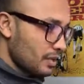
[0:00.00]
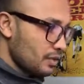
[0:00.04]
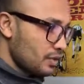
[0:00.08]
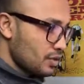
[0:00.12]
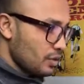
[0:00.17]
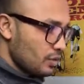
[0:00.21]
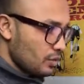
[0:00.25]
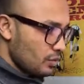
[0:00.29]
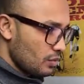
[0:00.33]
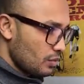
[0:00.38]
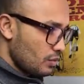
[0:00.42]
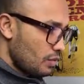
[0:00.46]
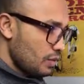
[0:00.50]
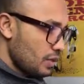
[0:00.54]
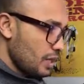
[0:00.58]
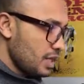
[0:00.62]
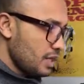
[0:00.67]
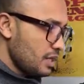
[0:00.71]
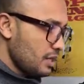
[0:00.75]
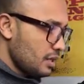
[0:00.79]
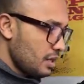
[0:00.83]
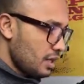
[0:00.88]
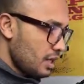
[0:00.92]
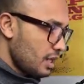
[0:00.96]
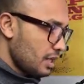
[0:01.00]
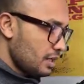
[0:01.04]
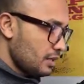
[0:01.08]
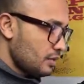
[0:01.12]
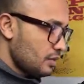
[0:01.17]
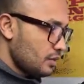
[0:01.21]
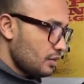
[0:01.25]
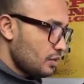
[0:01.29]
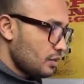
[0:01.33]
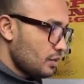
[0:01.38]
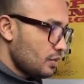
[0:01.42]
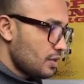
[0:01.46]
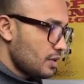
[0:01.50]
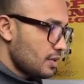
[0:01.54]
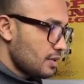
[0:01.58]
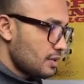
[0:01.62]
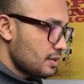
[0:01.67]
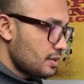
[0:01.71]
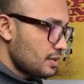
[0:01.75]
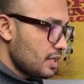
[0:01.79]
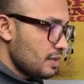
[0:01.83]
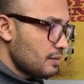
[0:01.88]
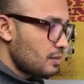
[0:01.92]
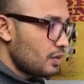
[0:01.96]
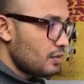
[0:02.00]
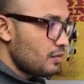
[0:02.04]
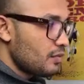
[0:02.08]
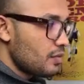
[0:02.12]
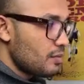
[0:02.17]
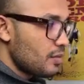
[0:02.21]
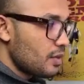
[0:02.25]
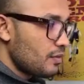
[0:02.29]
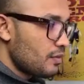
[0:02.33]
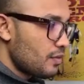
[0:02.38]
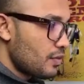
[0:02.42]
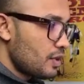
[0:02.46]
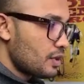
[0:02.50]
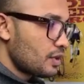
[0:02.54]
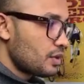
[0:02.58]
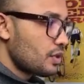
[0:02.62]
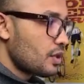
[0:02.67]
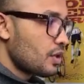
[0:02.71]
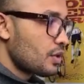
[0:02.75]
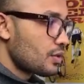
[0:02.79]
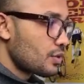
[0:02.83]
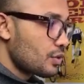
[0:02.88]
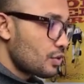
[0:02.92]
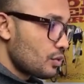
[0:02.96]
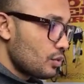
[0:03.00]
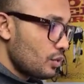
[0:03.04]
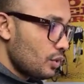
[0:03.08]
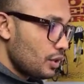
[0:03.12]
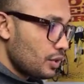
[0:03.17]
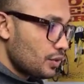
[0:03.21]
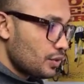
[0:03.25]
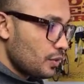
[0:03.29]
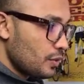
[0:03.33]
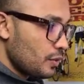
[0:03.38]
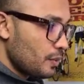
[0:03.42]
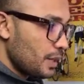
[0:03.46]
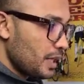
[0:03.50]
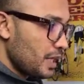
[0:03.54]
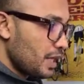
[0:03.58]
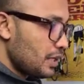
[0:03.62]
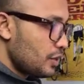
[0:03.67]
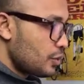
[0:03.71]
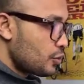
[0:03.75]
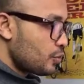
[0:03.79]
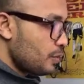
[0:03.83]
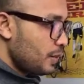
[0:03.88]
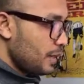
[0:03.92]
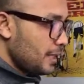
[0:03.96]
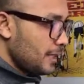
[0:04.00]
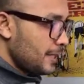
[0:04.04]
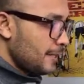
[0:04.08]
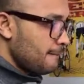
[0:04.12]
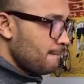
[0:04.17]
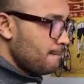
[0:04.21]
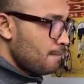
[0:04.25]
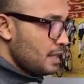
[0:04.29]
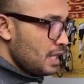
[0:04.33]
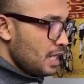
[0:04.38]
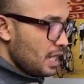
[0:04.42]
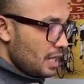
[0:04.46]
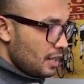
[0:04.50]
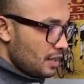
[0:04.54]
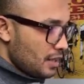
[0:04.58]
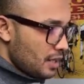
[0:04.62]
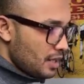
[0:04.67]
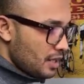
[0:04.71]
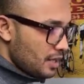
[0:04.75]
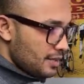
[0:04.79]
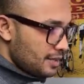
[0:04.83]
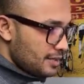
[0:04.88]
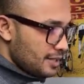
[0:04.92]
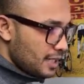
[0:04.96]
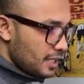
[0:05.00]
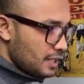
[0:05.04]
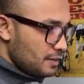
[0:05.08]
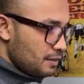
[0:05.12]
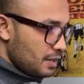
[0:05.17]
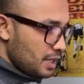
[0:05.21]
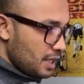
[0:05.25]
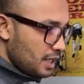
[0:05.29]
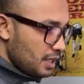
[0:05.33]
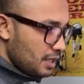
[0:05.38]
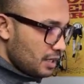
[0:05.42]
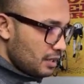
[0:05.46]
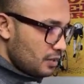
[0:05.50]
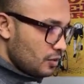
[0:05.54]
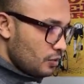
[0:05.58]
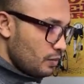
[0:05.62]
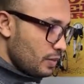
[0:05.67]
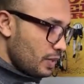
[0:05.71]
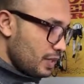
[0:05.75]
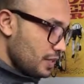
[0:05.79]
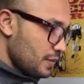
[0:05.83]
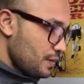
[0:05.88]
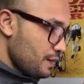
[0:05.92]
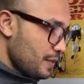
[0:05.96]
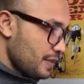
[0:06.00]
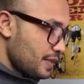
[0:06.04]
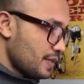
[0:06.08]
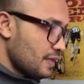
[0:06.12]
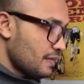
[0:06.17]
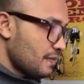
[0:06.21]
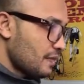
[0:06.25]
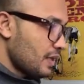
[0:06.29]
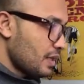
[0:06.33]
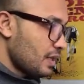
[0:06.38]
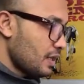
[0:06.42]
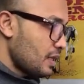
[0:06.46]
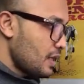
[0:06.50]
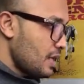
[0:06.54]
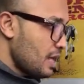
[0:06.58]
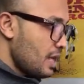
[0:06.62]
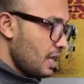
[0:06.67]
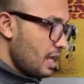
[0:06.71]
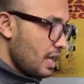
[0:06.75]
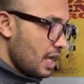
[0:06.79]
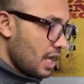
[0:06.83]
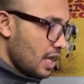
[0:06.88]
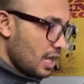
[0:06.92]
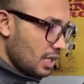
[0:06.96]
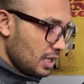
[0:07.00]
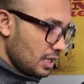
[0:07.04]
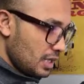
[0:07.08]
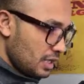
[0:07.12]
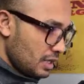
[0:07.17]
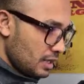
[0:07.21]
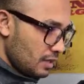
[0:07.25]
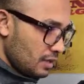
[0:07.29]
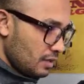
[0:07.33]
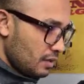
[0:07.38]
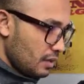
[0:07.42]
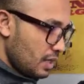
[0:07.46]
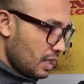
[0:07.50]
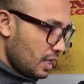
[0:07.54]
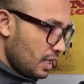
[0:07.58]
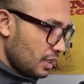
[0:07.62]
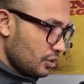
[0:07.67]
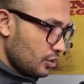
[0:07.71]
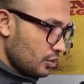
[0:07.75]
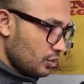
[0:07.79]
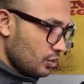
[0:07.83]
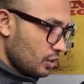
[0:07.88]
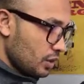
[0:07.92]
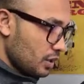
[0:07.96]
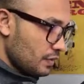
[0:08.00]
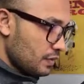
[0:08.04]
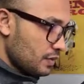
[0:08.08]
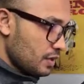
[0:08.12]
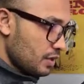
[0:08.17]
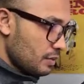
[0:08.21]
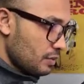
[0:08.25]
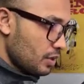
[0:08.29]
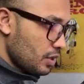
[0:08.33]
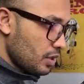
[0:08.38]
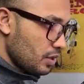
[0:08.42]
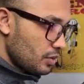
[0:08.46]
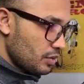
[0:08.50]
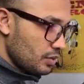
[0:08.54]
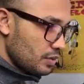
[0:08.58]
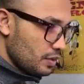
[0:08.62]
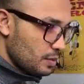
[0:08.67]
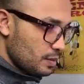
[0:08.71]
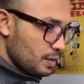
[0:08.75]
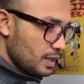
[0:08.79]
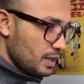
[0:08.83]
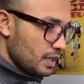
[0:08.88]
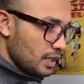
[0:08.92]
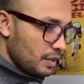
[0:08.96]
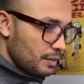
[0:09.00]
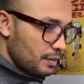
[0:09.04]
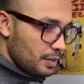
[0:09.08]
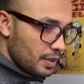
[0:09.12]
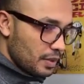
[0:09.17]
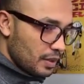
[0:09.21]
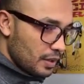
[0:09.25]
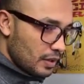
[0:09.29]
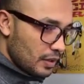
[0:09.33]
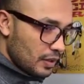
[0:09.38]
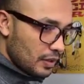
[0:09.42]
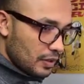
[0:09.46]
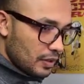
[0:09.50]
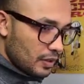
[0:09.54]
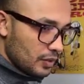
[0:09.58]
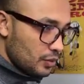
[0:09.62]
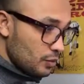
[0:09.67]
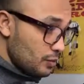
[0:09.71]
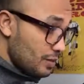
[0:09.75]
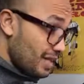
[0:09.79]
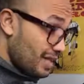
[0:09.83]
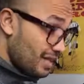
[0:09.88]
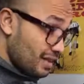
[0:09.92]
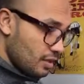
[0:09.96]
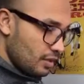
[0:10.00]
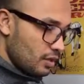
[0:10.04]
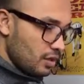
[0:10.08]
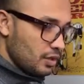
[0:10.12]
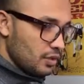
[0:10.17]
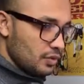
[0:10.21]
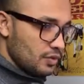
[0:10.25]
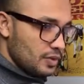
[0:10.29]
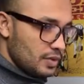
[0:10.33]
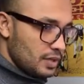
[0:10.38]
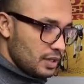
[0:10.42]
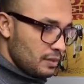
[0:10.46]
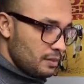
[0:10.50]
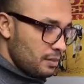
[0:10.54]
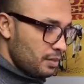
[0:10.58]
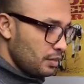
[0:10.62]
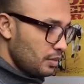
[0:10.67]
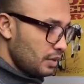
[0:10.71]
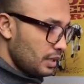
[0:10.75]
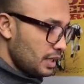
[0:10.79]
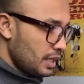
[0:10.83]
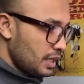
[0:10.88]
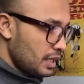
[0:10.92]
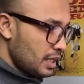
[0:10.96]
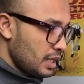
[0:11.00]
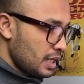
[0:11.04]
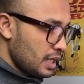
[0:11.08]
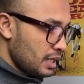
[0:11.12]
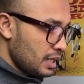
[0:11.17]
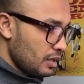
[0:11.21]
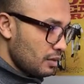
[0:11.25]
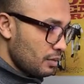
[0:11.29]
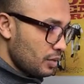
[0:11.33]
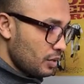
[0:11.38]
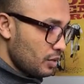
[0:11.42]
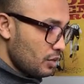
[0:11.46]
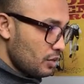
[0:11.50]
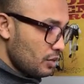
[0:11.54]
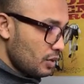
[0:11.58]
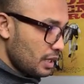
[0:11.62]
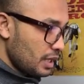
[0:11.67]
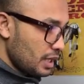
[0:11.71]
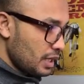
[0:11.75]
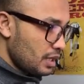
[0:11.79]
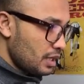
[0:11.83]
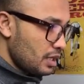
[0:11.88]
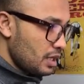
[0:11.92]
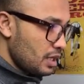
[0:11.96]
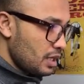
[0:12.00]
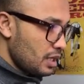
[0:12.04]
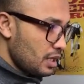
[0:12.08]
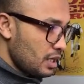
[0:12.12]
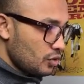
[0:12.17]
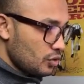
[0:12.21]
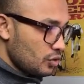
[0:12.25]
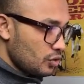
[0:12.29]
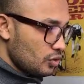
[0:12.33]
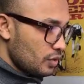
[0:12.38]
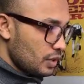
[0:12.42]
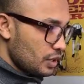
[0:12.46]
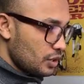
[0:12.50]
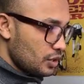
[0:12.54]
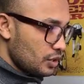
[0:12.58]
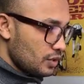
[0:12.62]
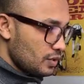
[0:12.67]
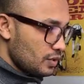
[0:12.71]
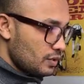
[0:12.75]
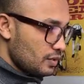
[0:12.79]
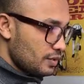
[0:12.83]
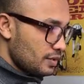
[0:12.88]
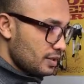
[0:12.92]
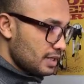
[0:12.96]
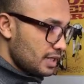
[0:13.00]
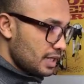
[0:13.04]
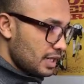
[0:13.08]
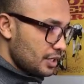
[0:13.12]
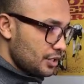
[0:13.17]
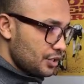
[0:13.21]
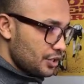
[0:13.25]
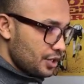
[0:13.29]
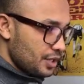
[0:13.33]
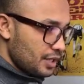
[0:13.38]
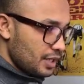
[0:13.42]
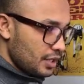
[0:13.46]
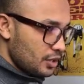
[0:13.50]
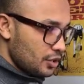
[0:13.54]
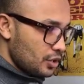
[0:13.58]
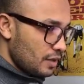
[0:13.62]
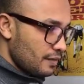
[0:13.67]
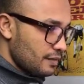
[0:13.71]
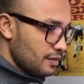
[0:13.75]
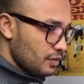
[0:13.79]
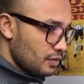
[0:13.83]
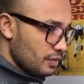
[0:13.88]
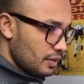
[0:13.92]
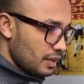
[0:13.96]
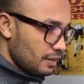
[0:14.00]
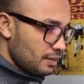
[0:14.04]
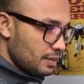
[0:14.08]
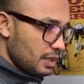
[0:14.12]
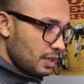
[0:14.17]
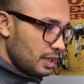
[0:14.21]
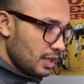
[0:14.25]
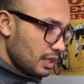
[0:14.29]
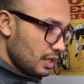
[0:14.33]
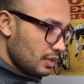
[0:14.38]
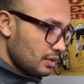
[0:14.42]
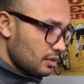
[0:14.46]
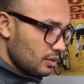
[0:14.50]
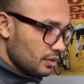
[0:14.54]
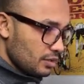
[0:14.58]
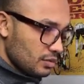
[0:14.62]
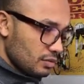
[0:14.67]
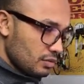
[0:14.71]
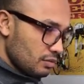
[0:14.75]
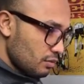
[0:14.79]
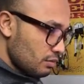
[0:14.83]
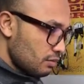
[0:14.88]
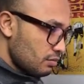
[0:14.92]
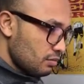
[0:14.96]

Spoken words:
So here I took this example from the front controller.php, the set media to be specific, and here I took up some code to speed up, to make the code simple here, and I'm calling to register style sheet and JavaScript again to